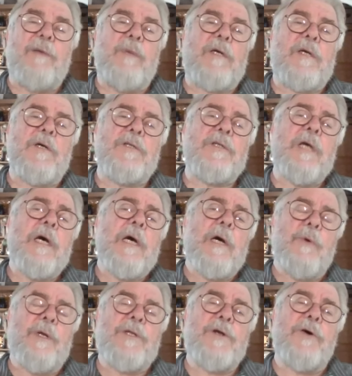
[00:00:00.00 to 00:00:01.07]
because
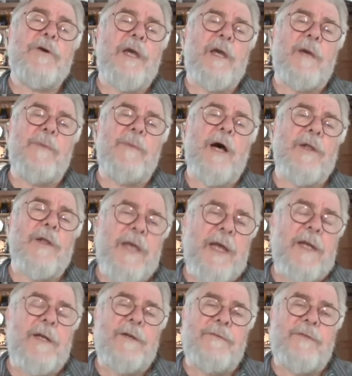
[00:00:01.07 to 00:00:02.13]
we're talking about the
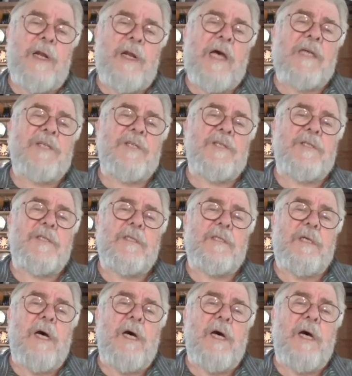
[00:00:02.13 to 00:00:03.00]
end of the last